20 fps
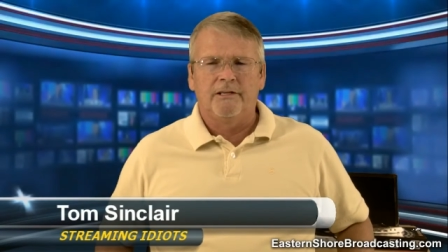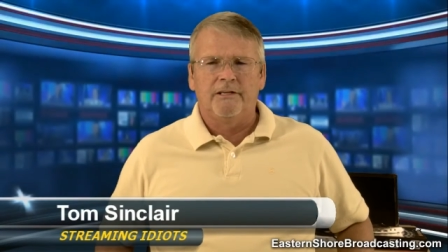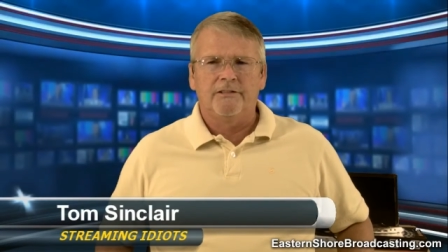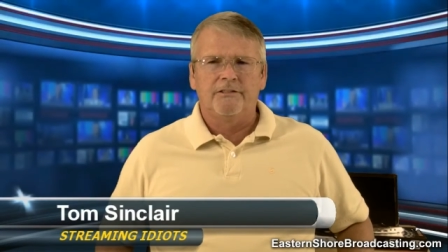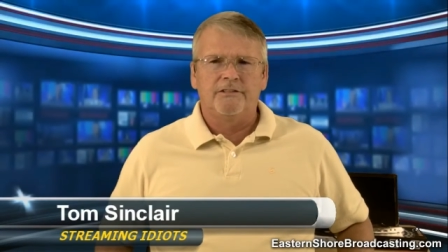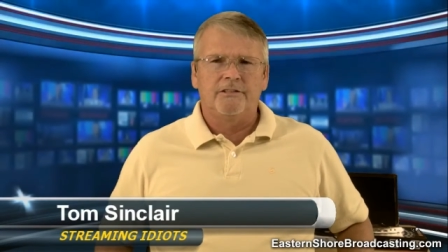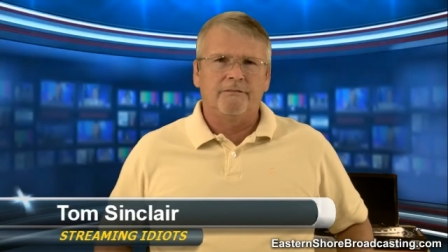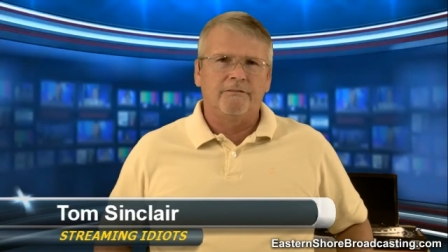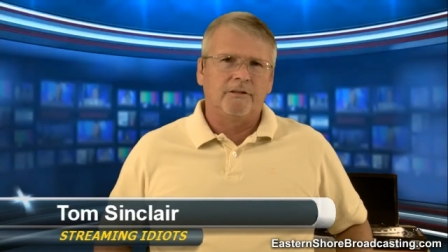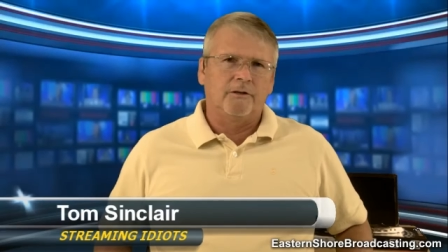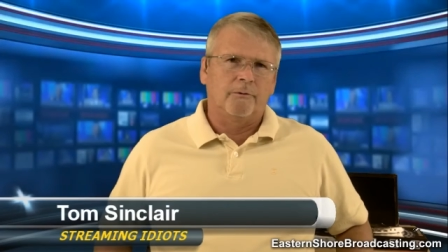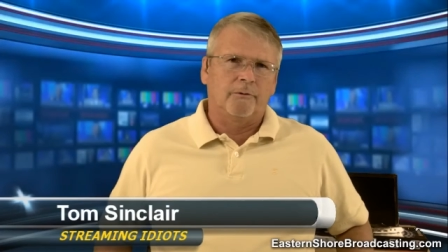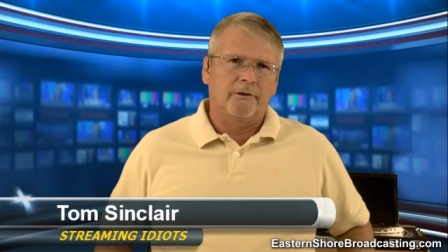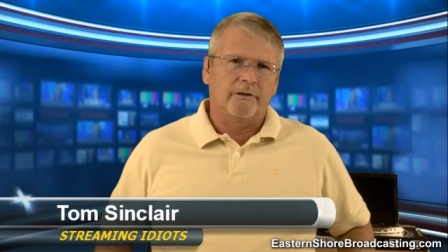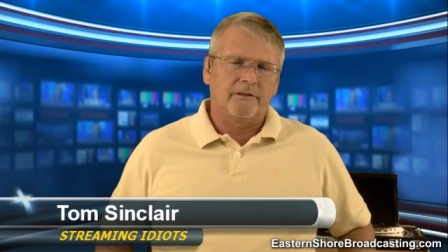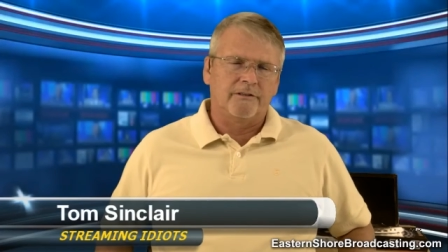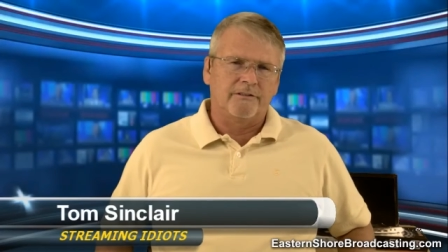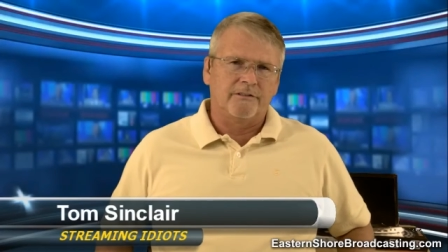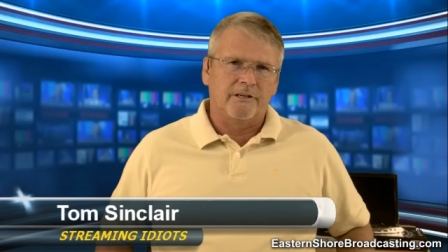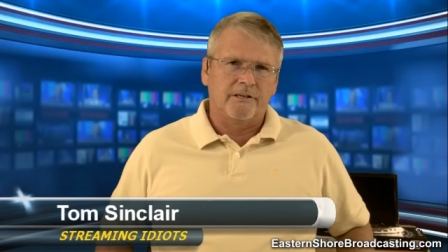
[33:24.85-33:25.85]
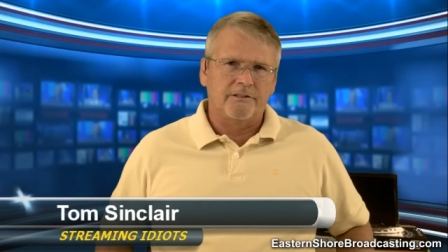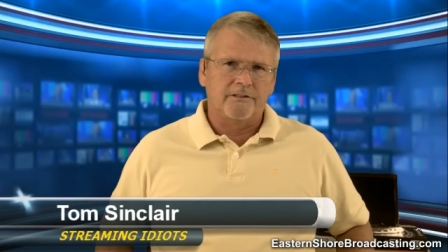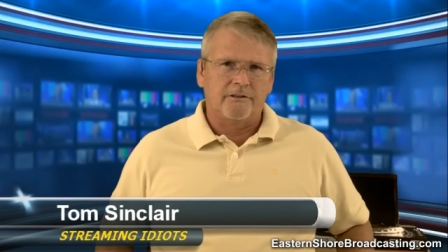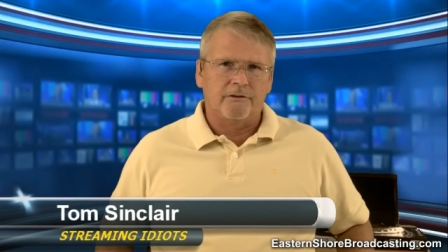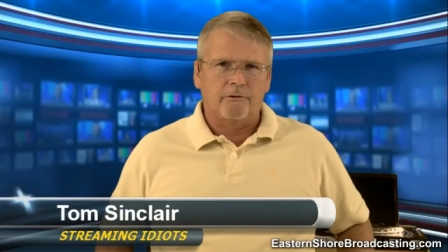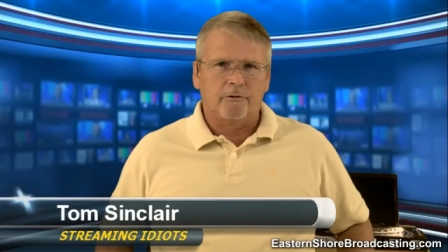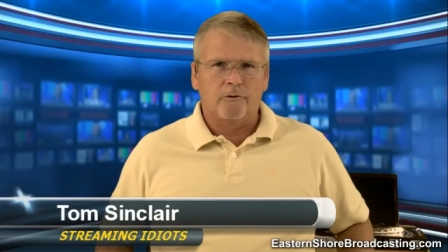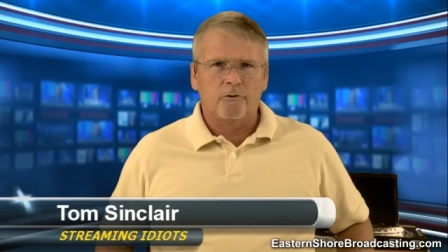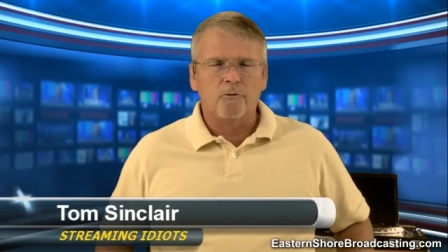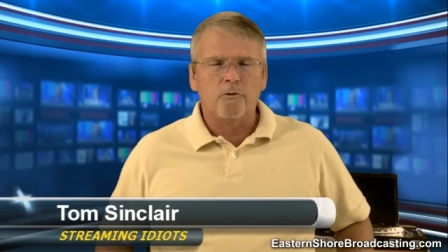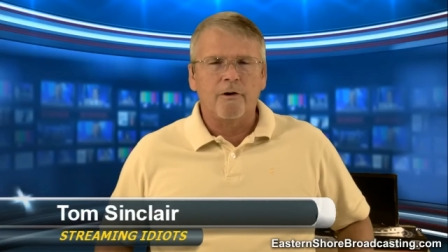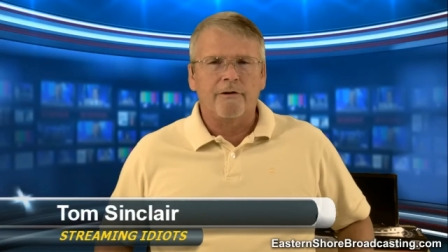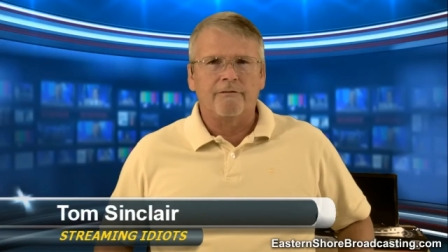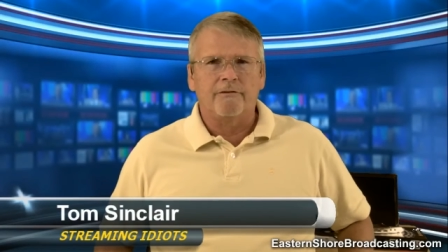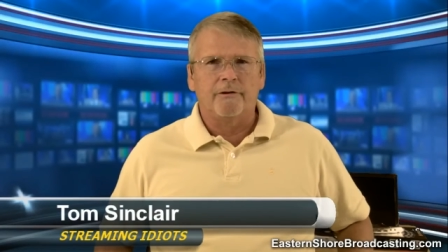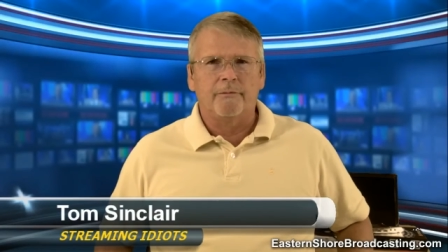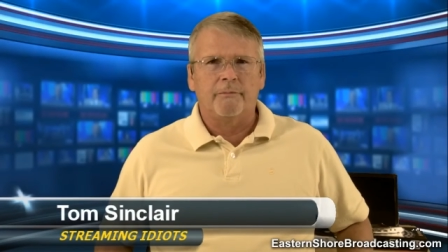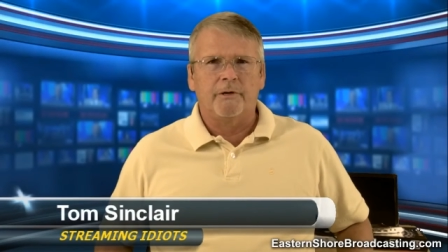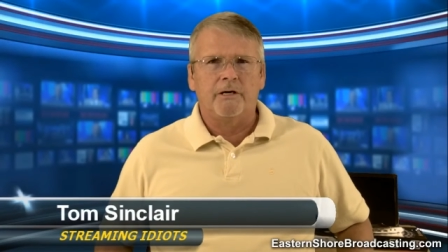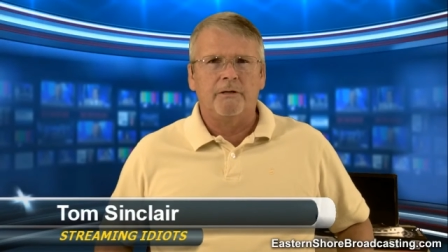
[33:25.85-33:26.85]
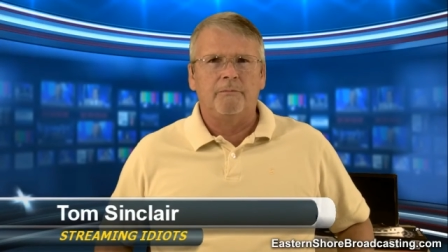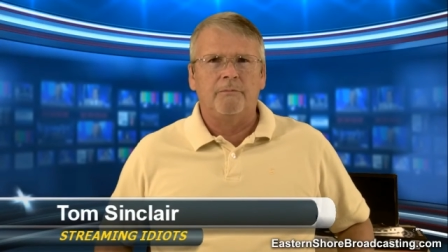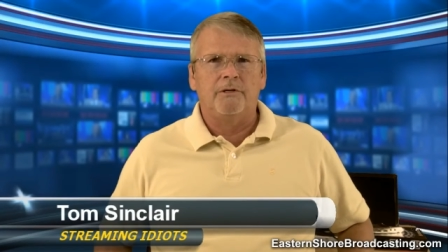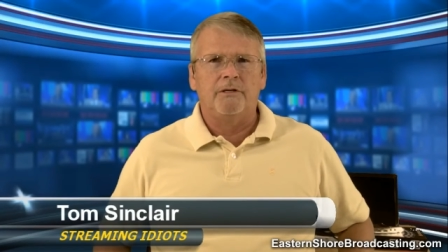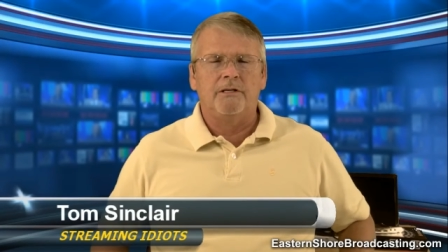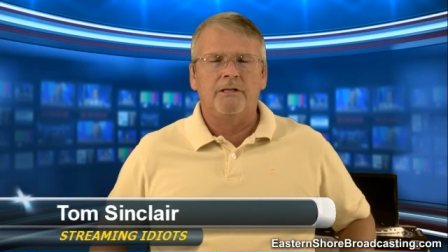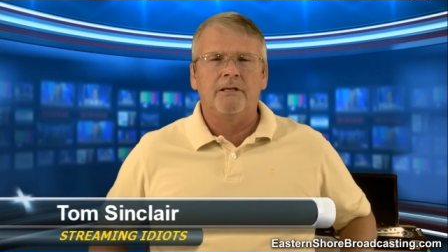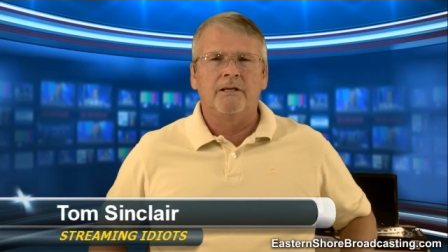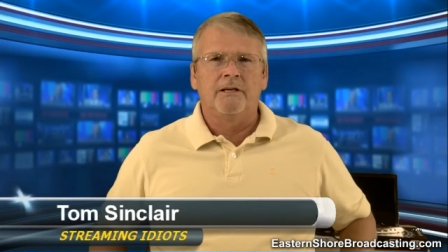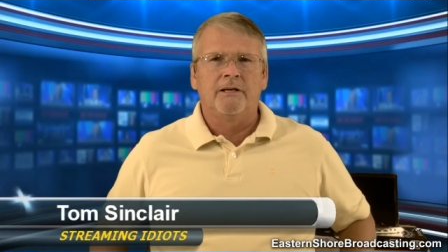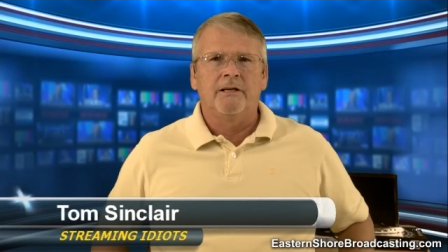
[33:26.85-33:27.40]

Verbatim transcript: civic organization or whoever it might be